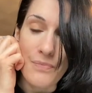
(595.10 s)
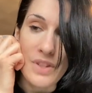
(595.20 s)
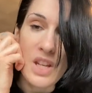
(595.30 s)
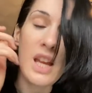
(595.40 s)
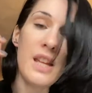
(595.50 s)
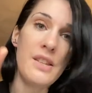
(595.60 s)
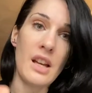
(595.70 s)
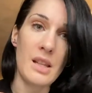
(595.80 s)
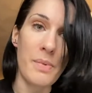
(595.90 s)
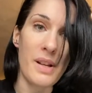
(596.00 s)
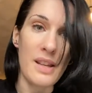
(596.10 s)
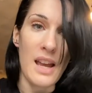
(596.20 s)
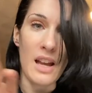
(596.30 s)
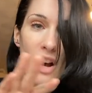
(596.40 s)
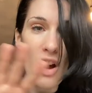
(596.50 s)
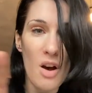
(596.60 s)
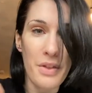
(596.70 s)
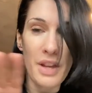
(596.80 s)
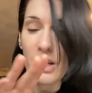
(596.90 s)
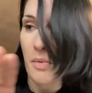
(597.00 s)
teasing us by saying, oh,
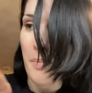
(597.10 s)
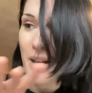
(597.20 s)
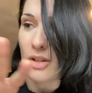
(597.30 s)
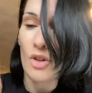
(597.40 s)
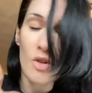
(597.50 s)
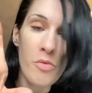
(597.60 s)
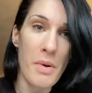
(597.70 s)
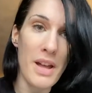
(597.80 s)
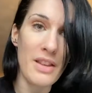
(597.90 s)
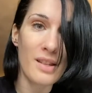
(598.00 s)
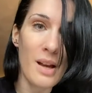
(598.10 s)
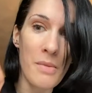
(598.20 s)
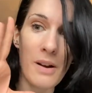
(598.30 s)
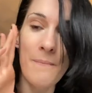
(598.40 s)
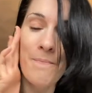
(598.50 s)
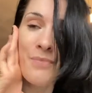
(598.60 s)
things will be back to normal by the summer,